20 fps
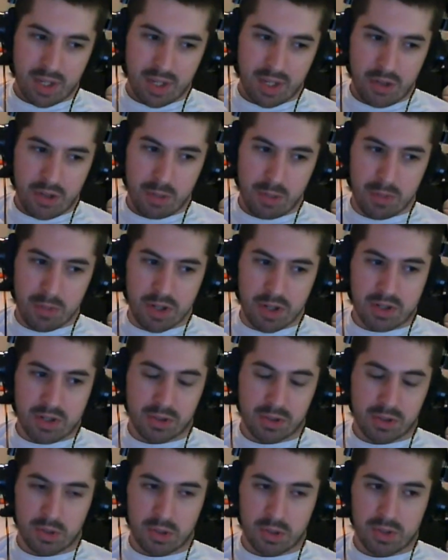YouTube your
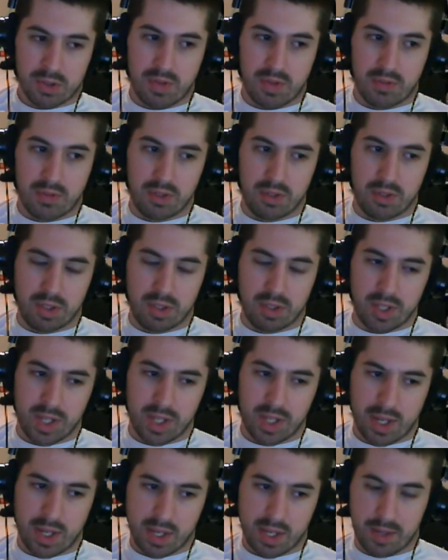sole source of revenue. You
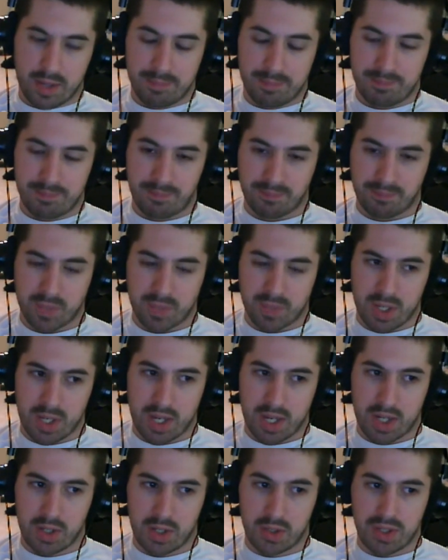kind of
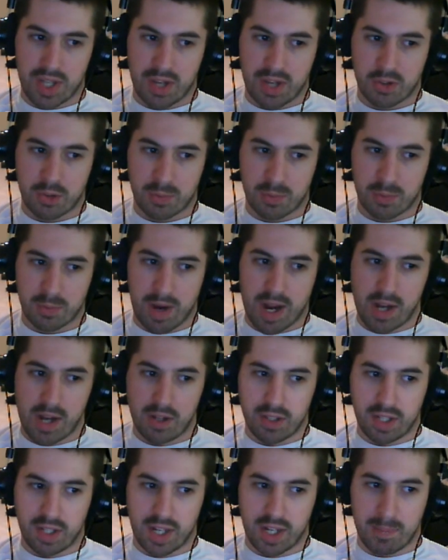gotta go the extra mile,
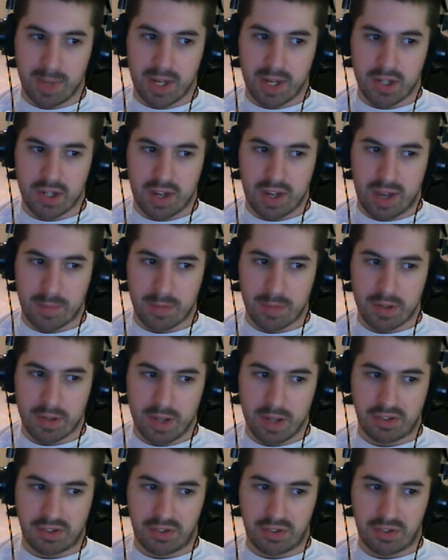and you gotta make shit happen to
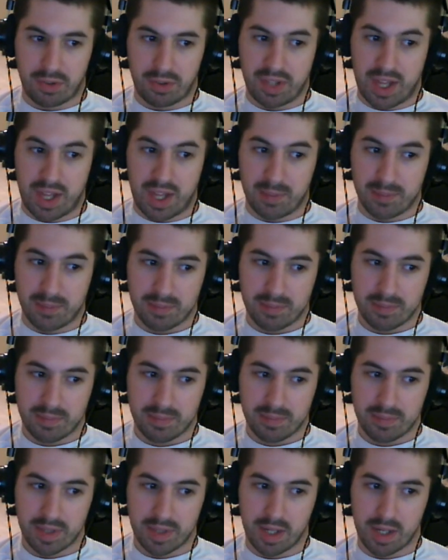actually do that.
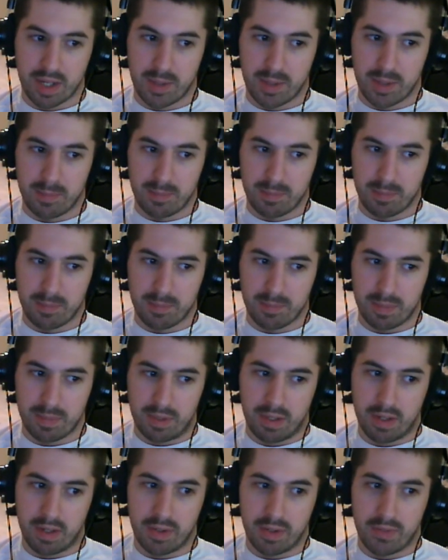
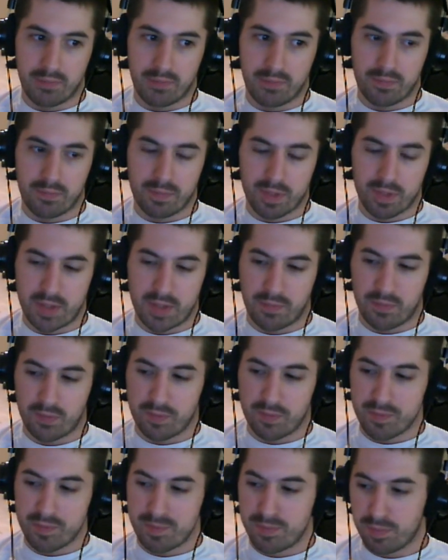If
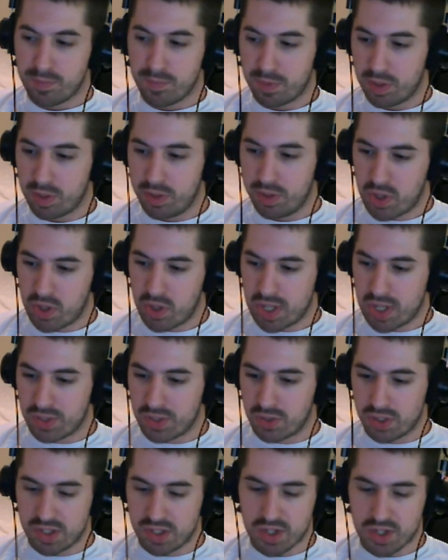you're trying to
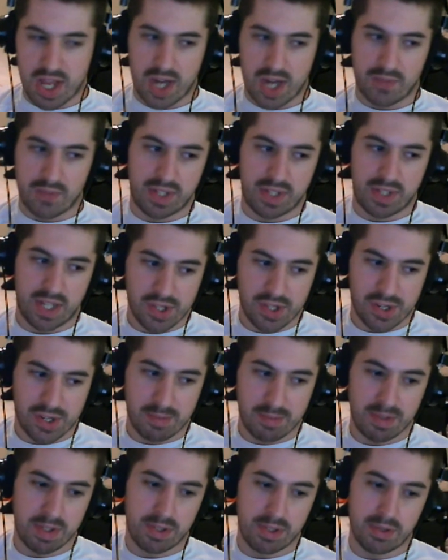transition out of a day
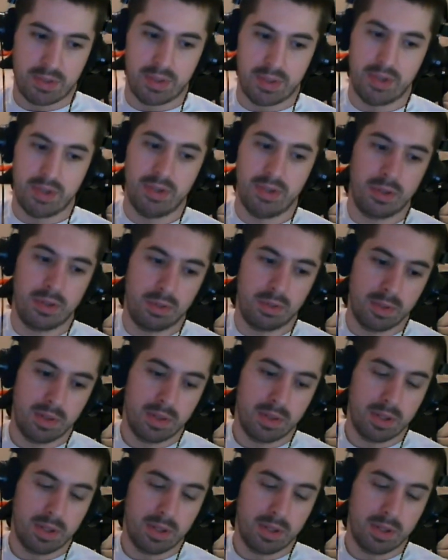job into YouTube